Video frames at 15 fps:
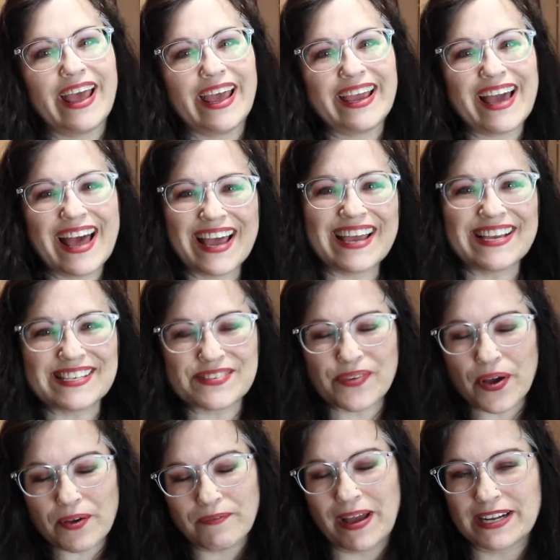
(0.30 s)
Hey guys,
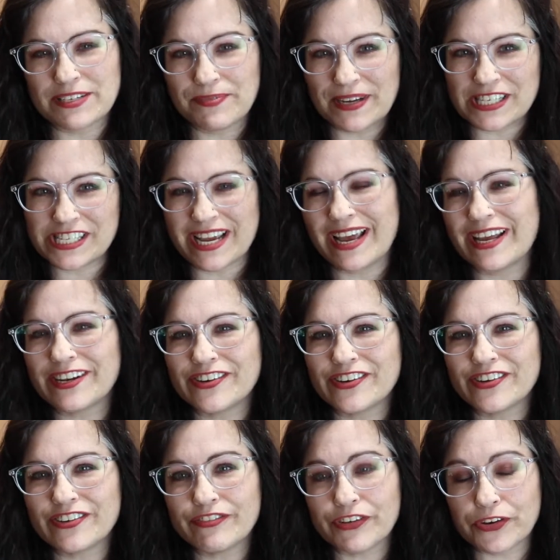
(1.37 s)
welcome back to my
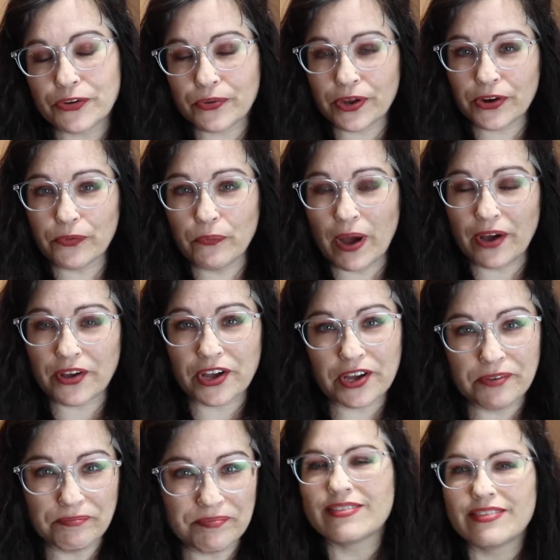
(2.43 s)
channel. If you're new here, welcome.